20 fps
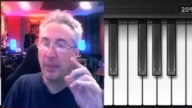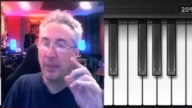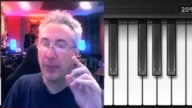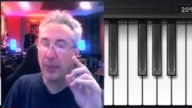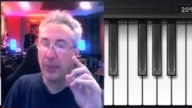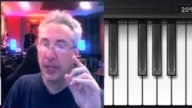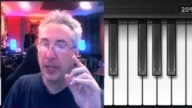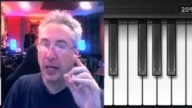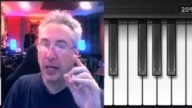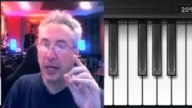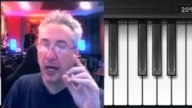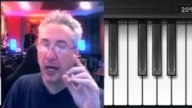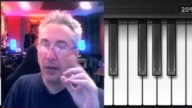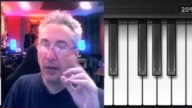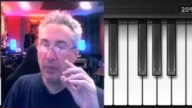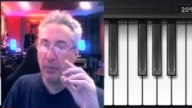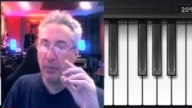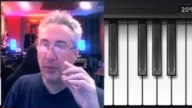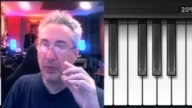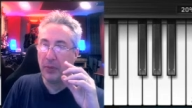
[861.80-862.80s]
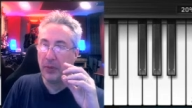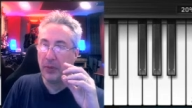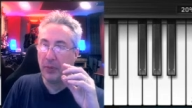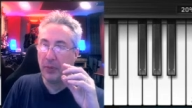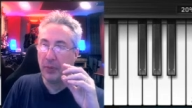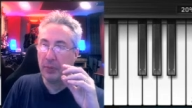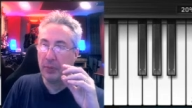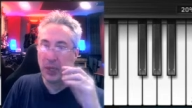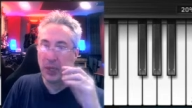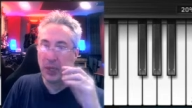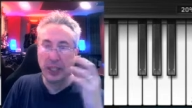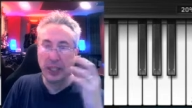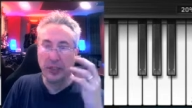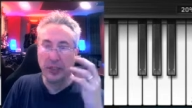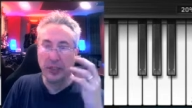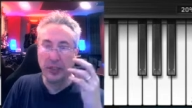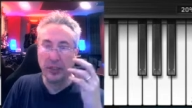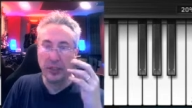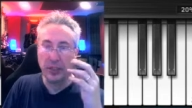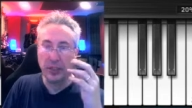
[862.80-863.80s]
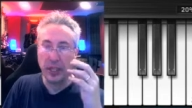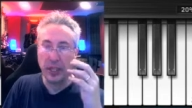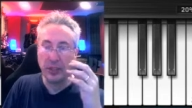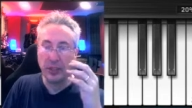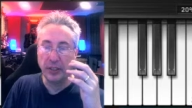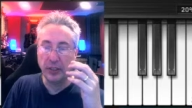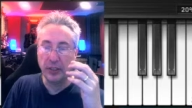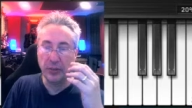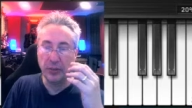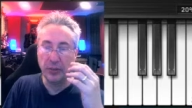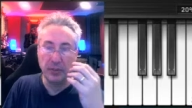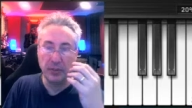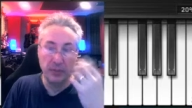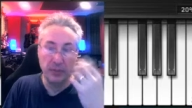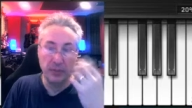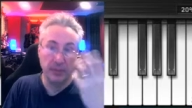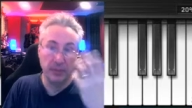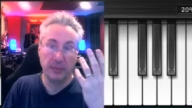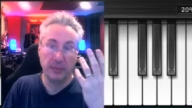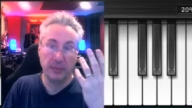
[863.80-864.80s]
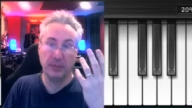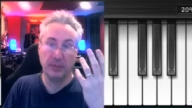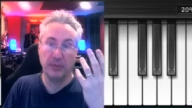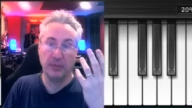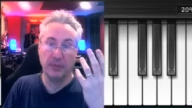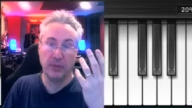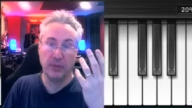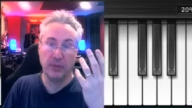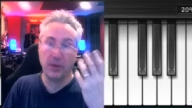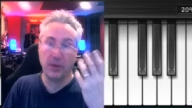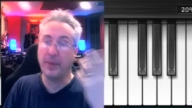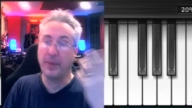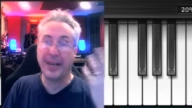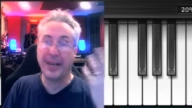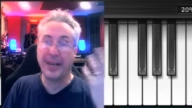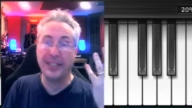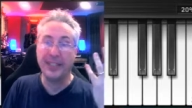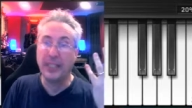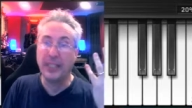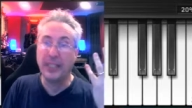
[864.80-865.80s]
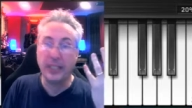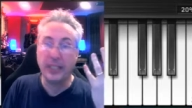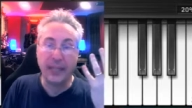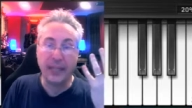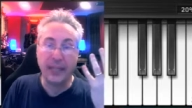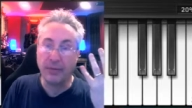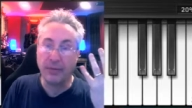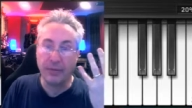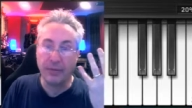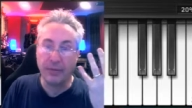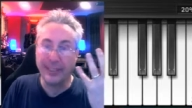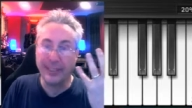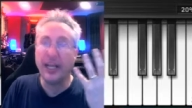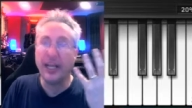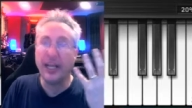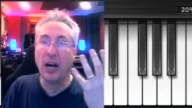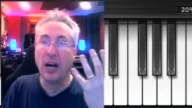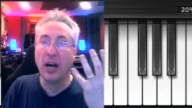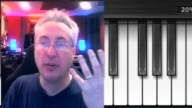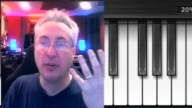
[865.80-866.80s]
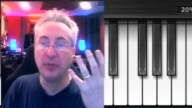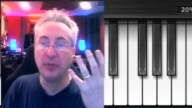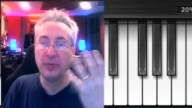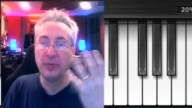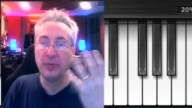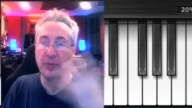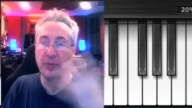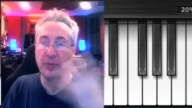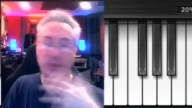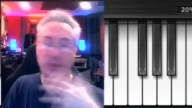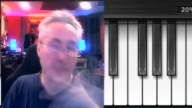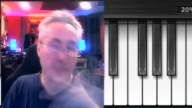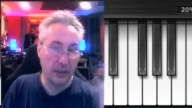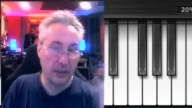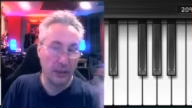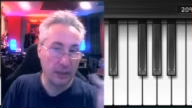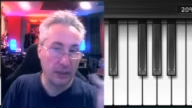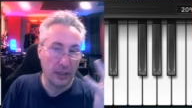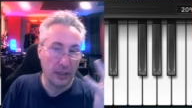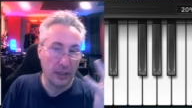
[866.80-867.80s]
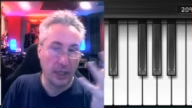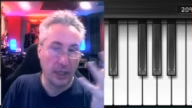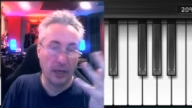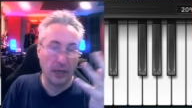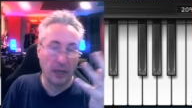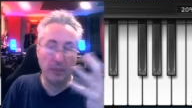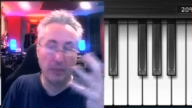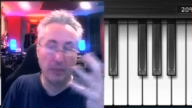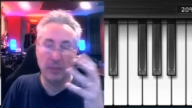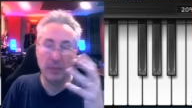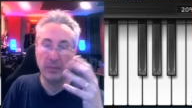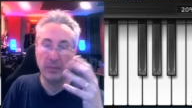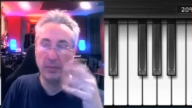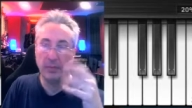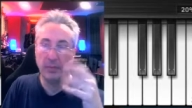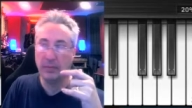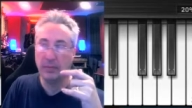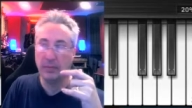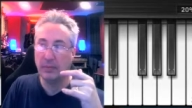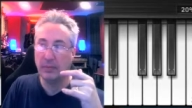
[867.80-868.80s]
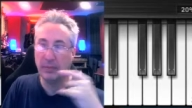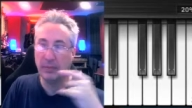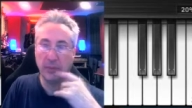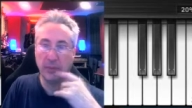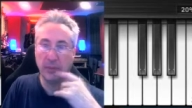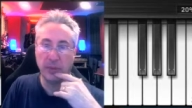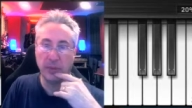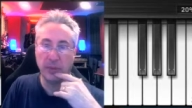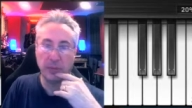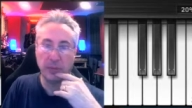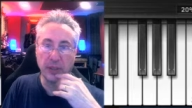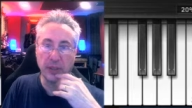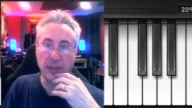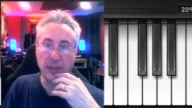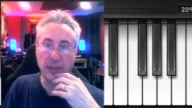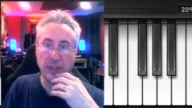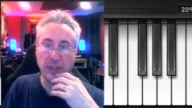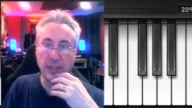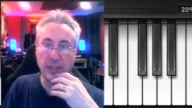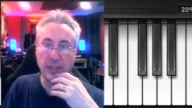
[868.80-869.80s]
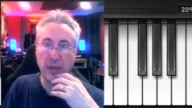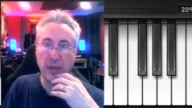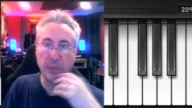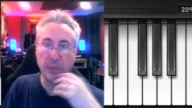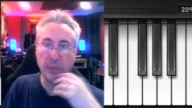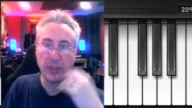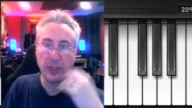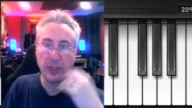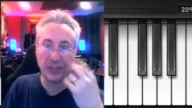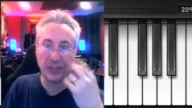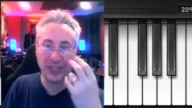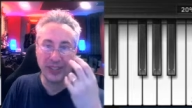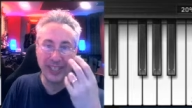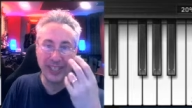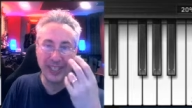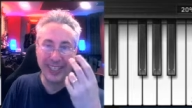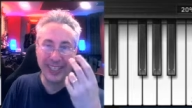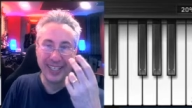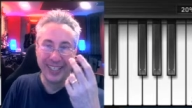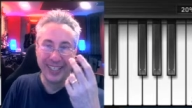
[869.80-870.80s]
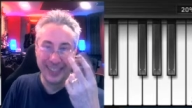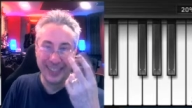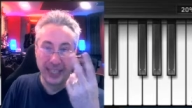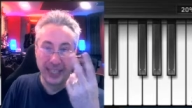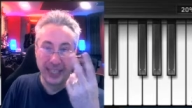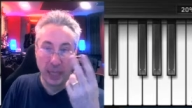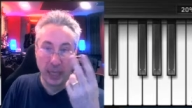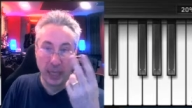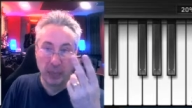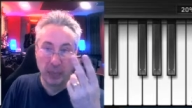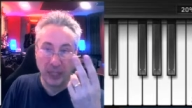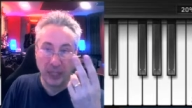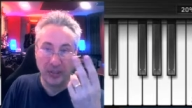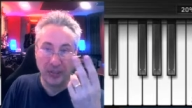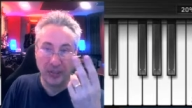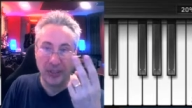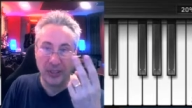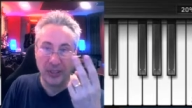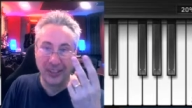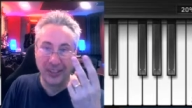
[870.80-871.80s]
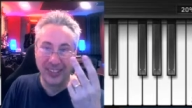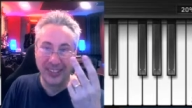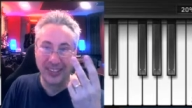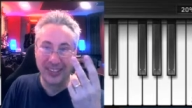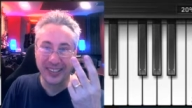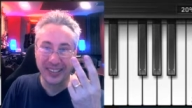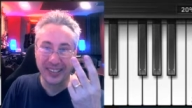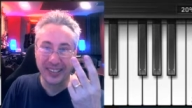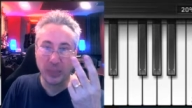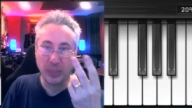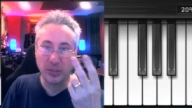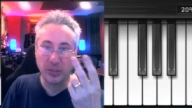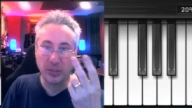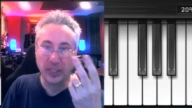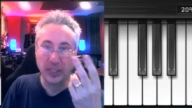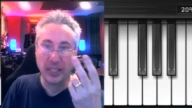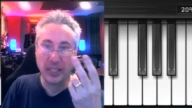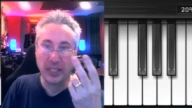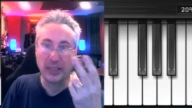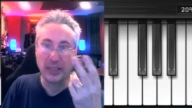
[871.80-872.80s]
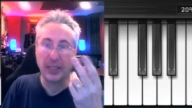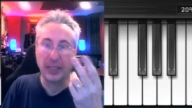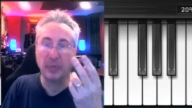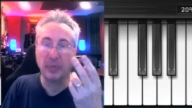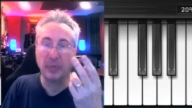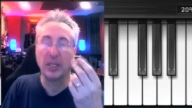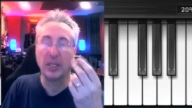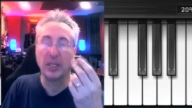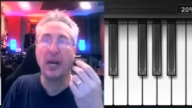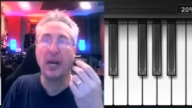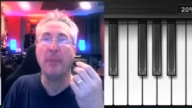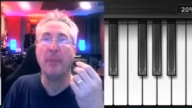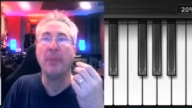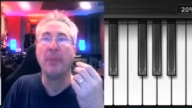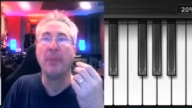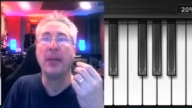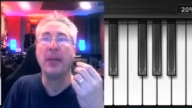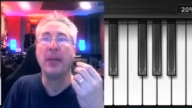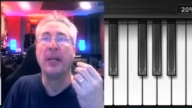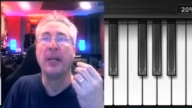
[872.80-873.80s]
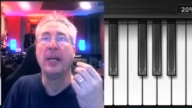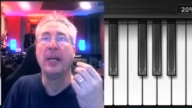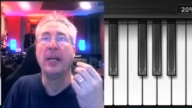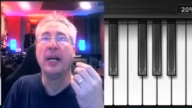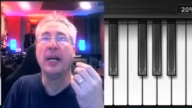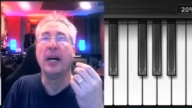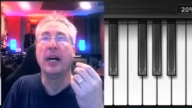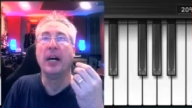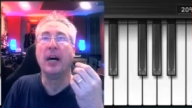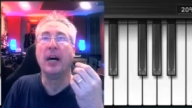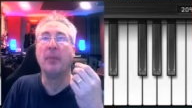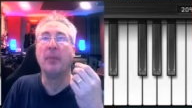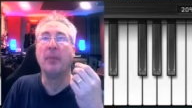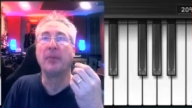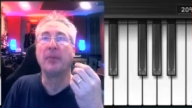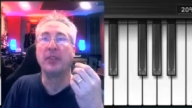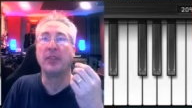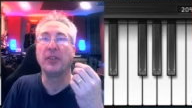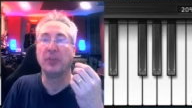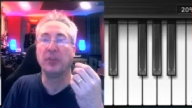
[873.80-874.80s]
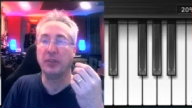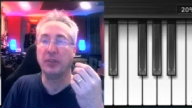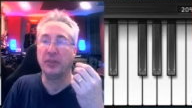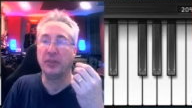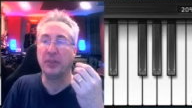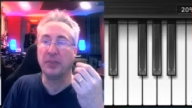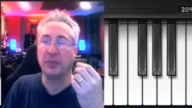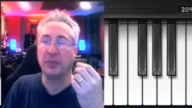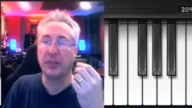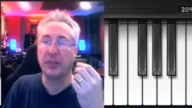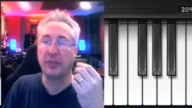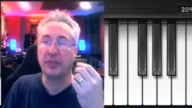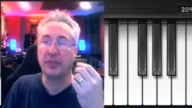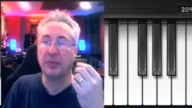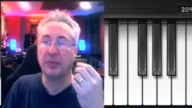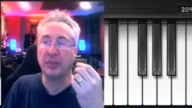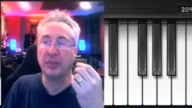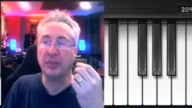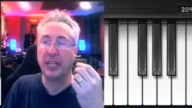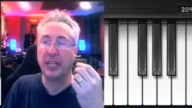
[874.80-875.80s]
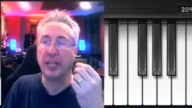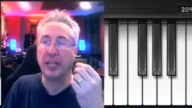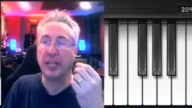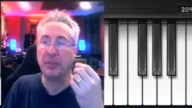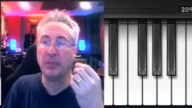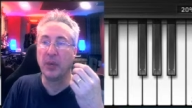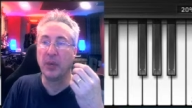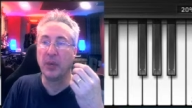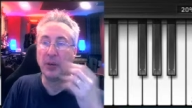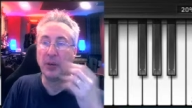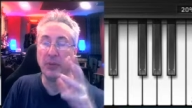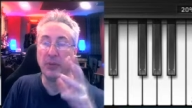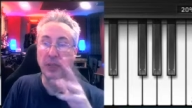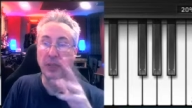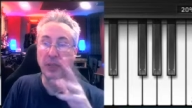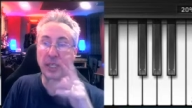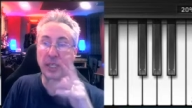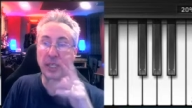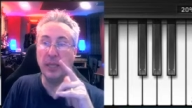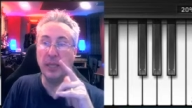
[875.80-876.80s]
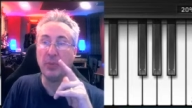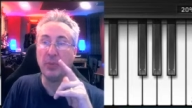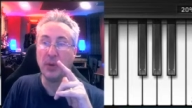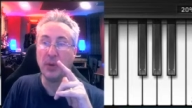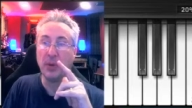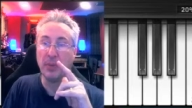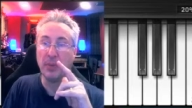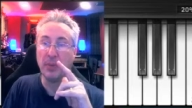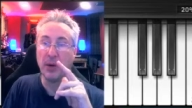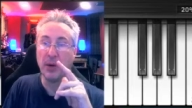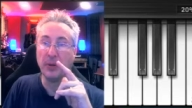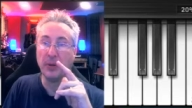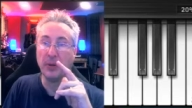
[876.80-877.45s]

the plugin is designed to automatically get rid of the previous note because you can't play two notes on the same string at the same time. But if I switch from standard mode over to keyboard mode,